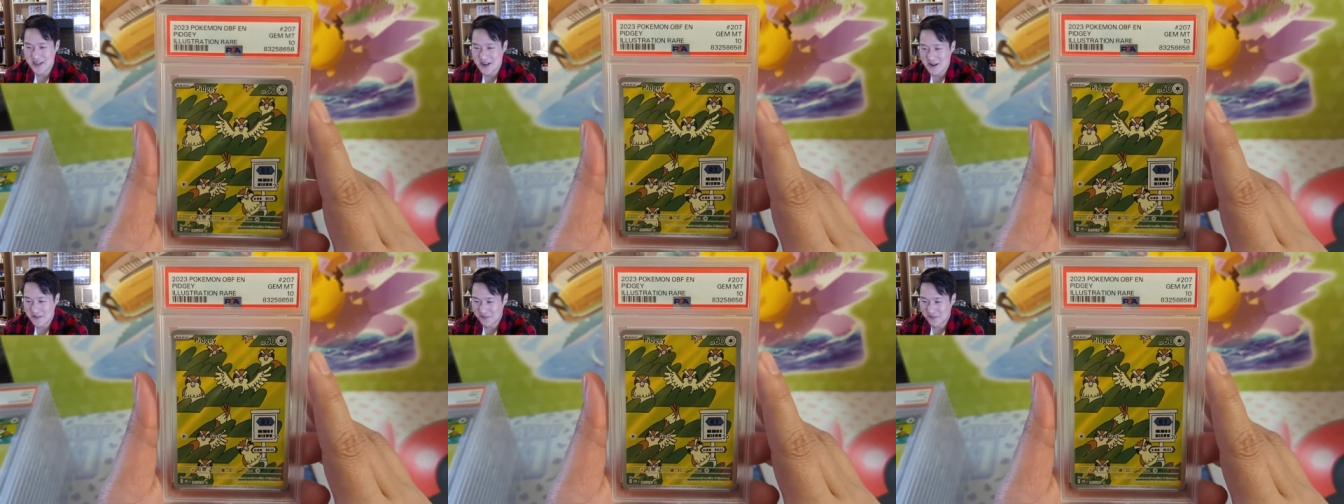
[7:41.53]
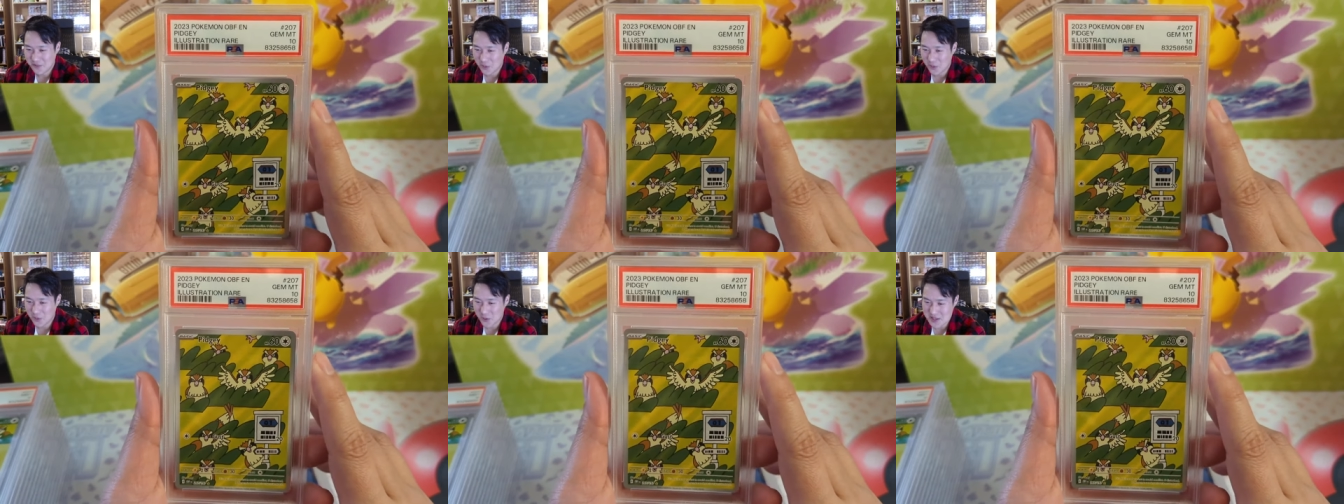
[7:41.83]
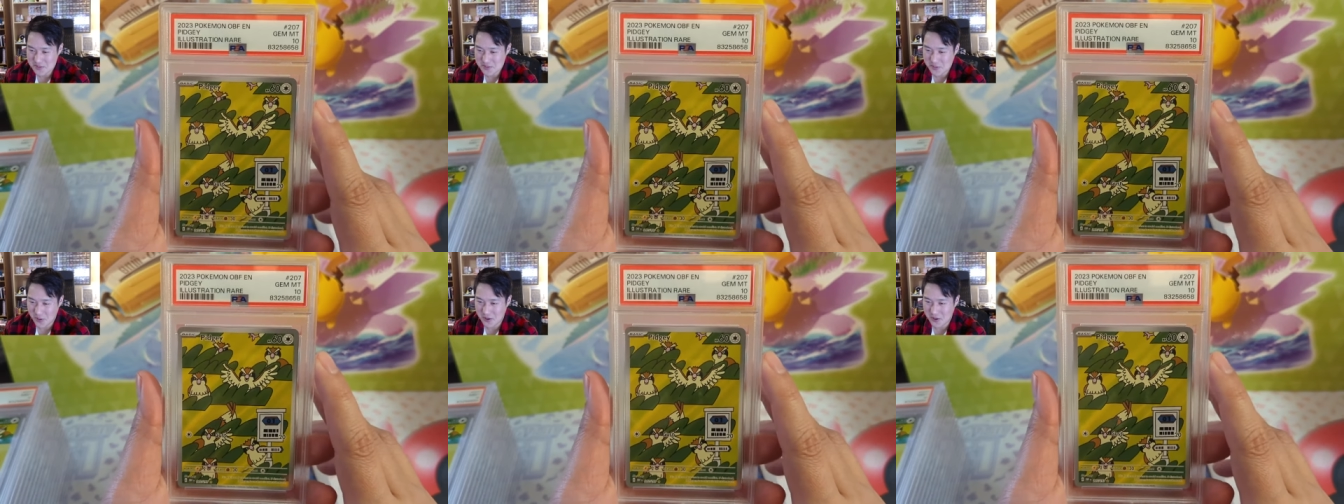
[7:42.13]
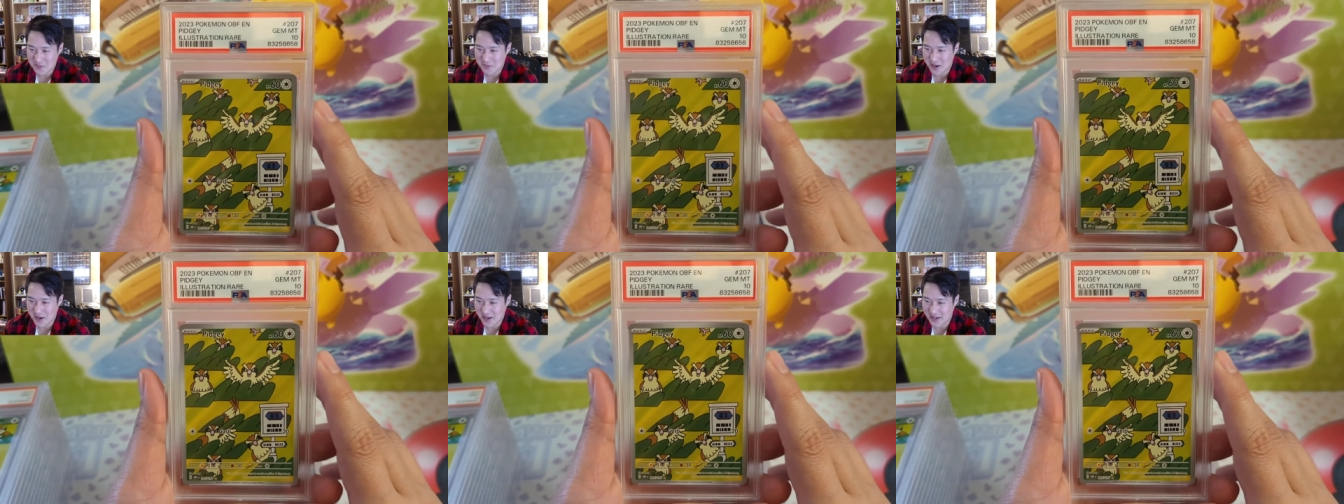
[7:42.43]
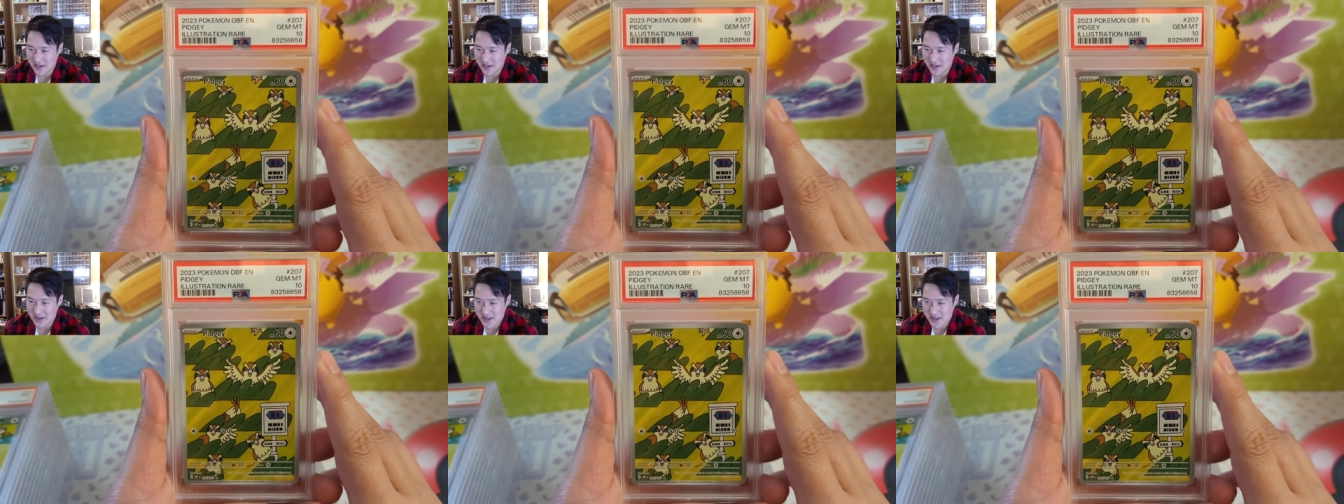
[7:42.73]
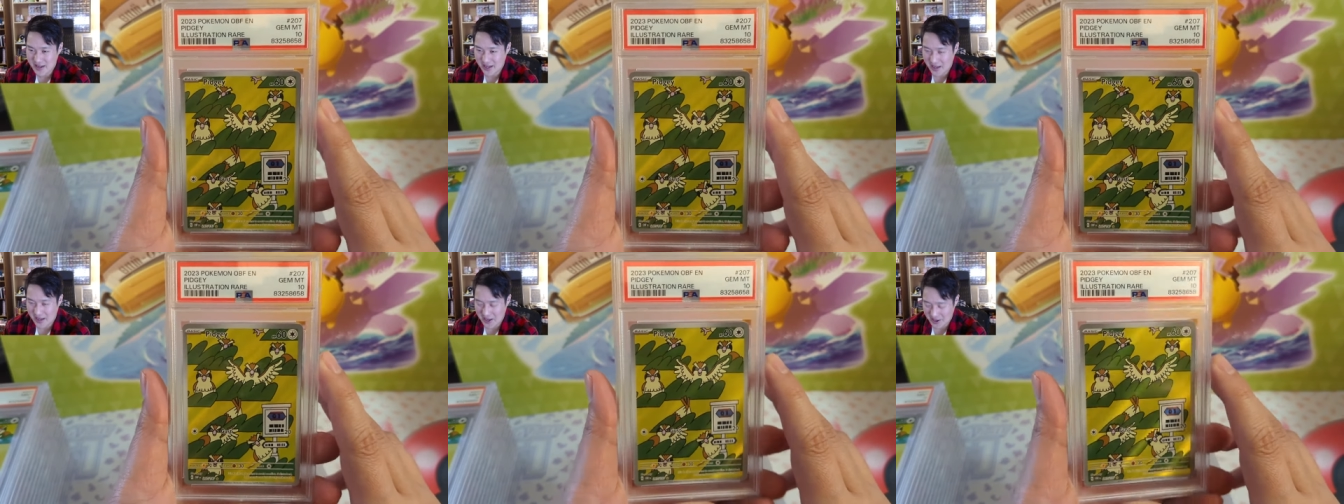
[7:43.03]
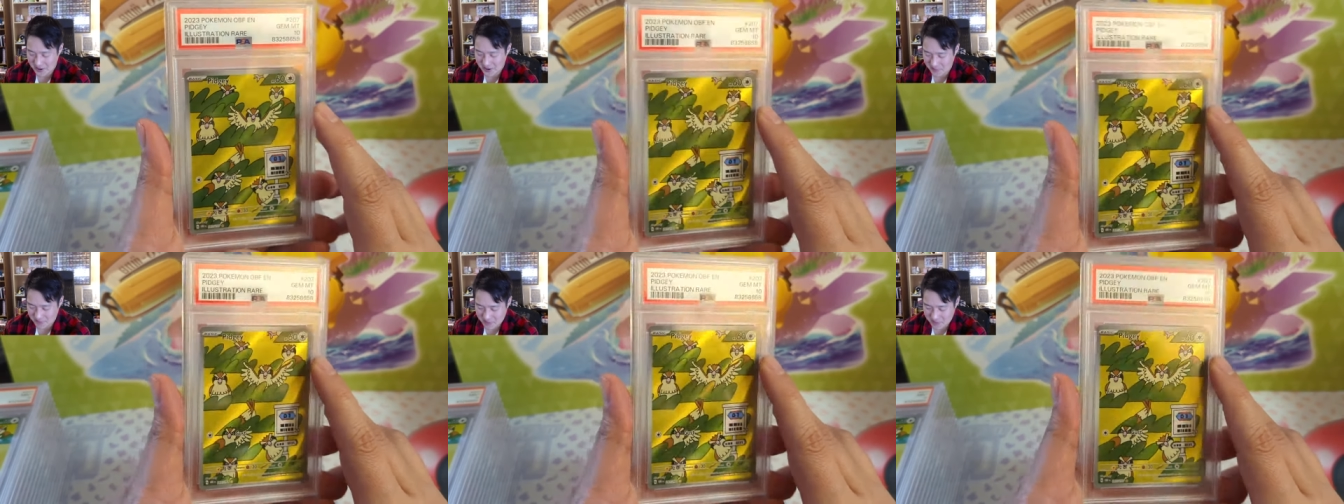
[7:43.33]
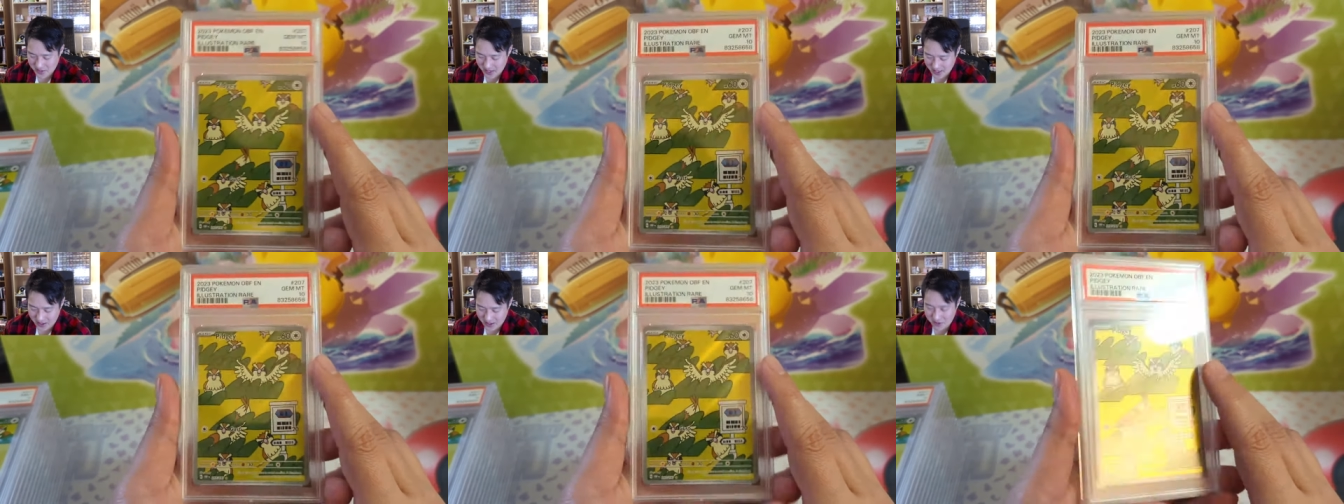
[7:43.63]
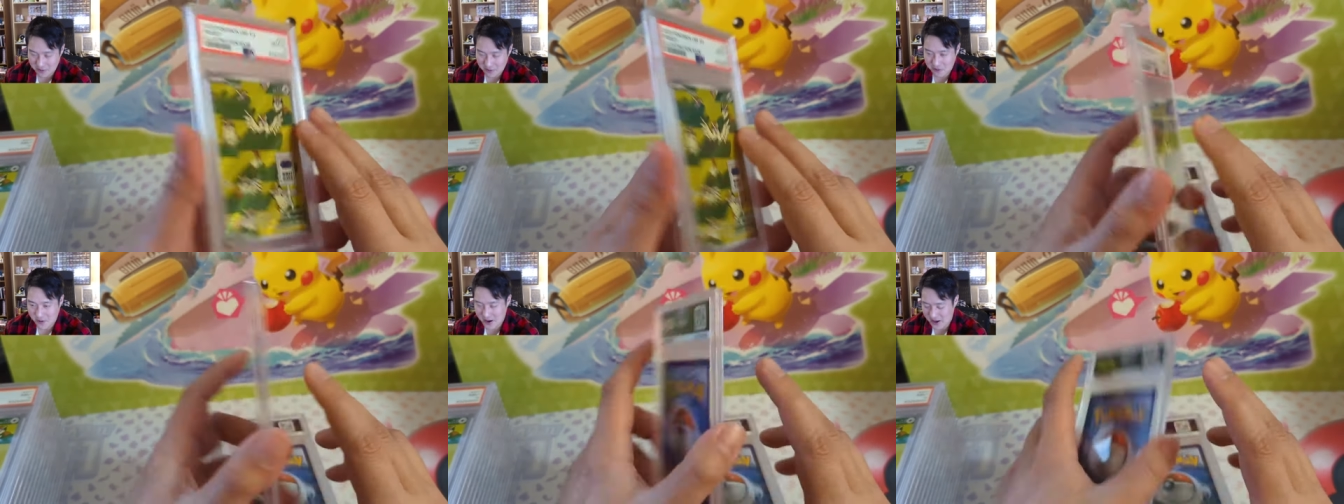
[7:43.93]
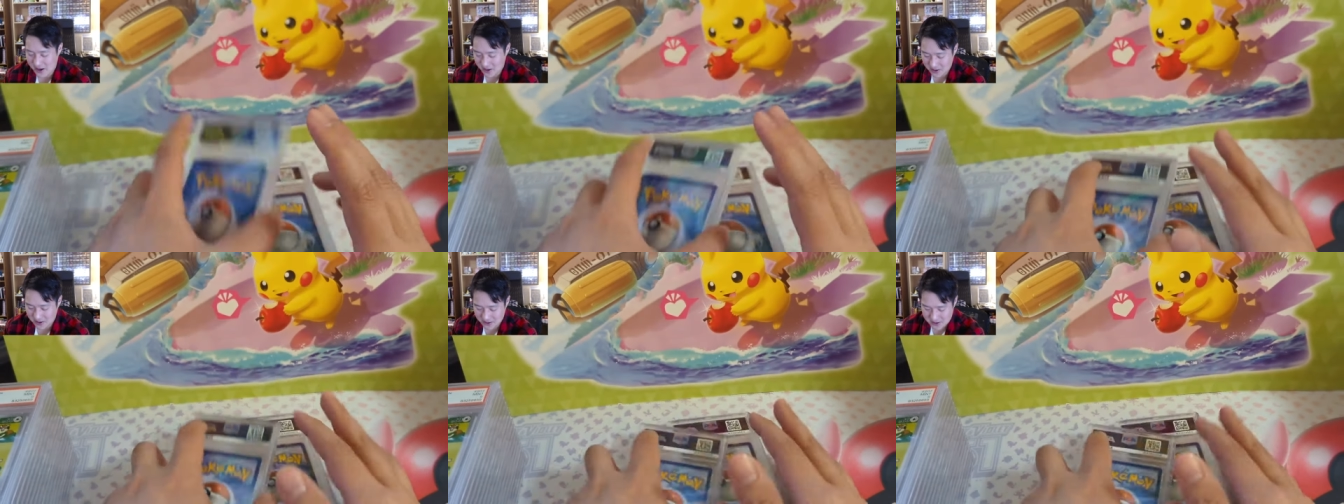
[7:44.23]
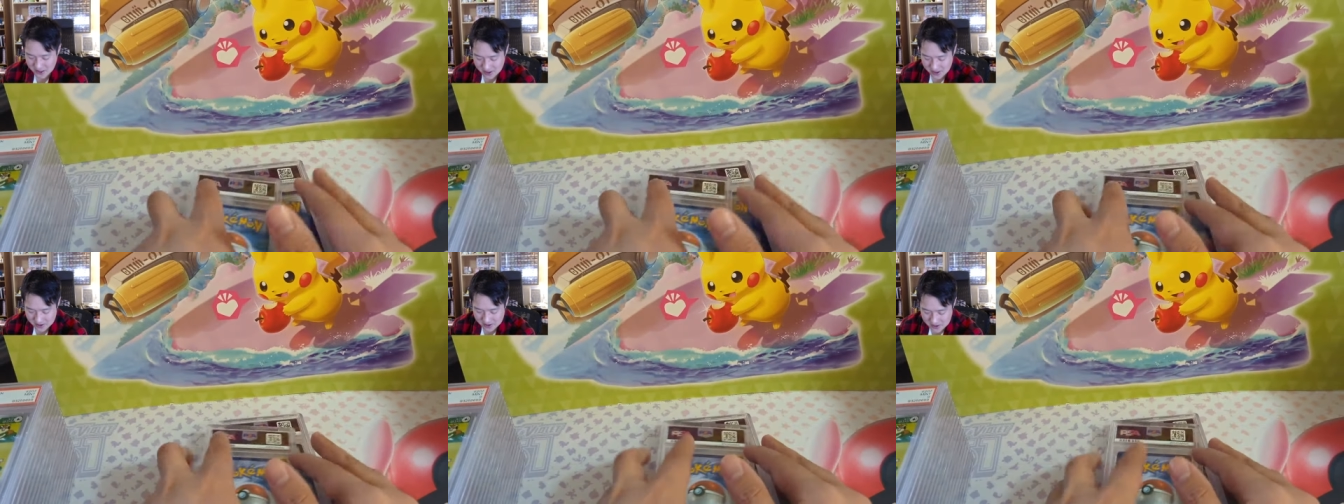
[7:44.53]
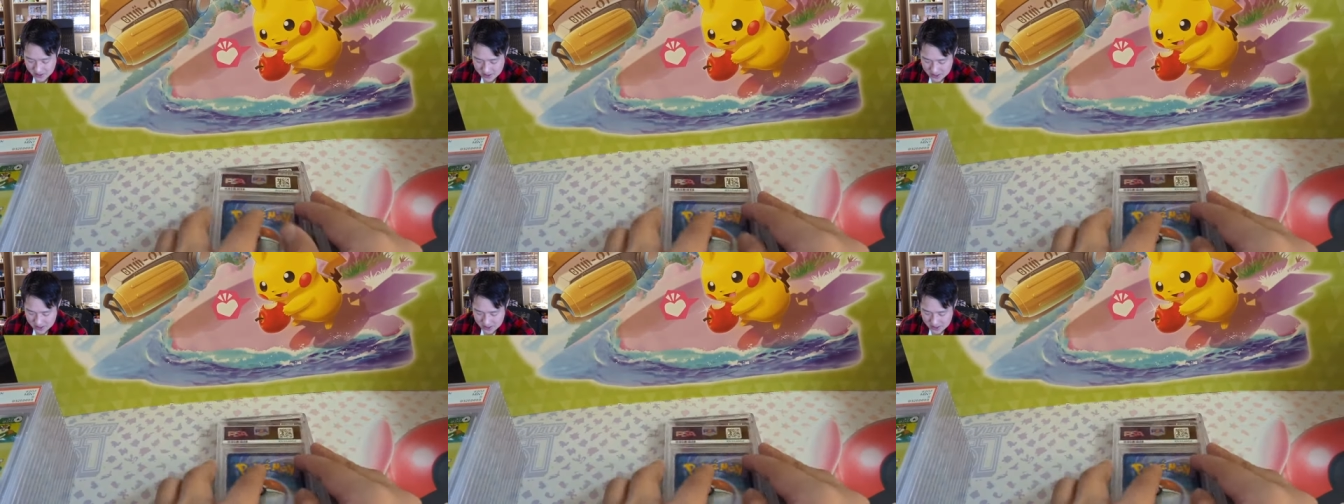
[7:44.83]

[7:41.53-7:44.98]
for this Pokemon um, and great alt art.